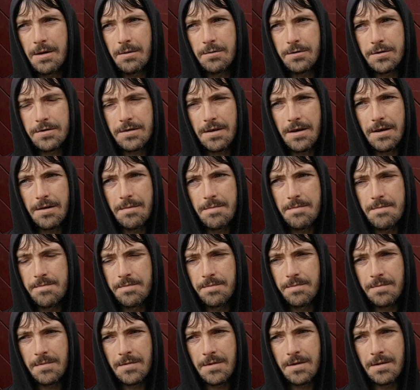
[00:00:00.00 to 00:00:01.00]
I was
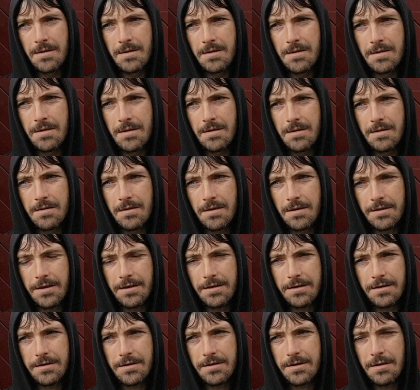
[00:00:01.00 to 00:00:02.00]

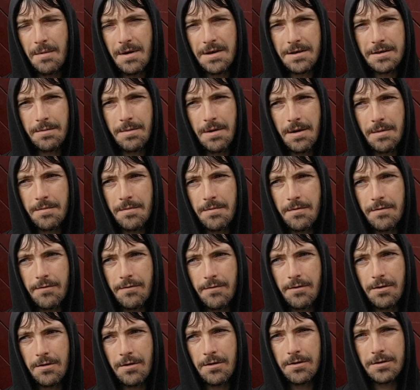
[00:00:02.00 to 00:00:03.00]
addicted to temazepam
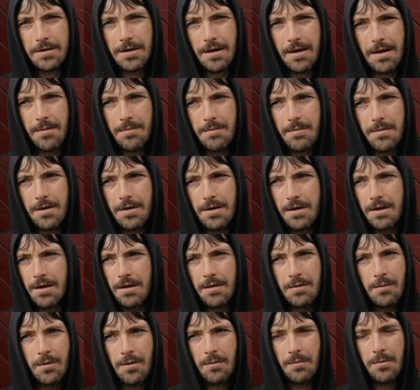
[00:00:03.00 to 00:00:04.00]
for a long time.
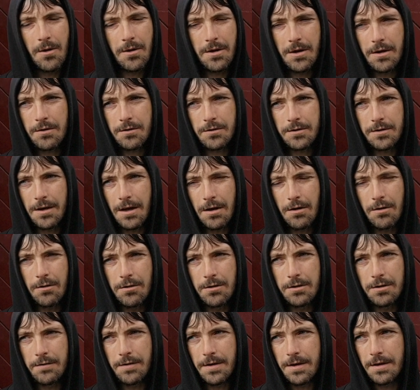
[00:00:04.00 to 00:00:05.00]
At one point I couldn't get
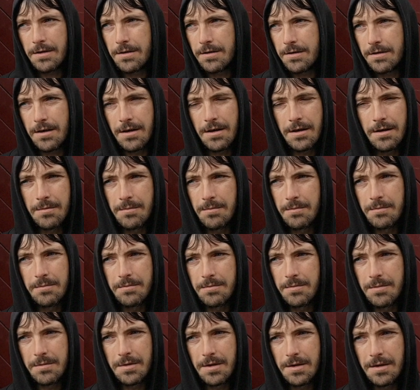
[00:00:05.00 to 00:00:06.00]
hold of it.
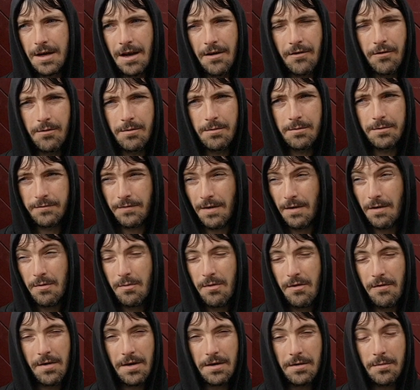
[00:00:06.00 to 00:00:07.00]
Heroin was very
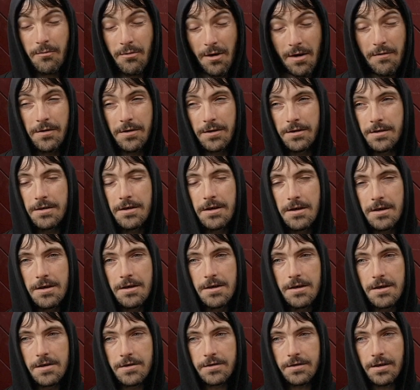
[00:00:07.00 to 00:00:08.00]
prevalent,
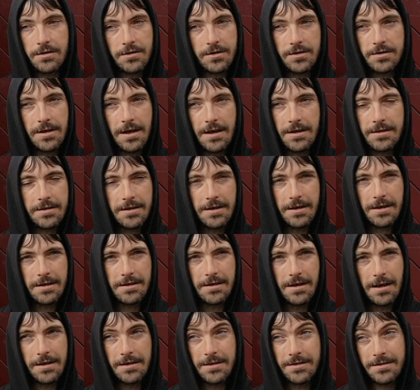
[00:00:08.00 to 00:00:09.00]
so I just started
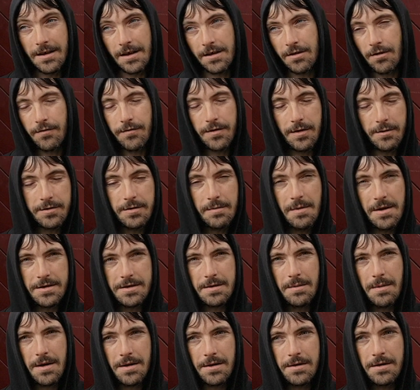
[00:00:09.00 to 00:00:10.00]
taking that instead of the
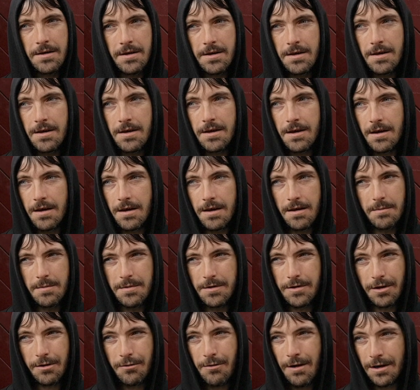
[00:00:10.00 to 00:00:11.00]
temazepam.
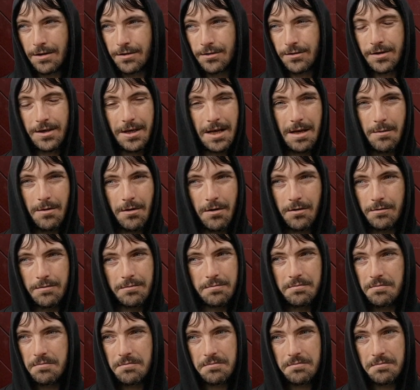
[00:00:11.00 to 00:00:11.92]
And the crack just came along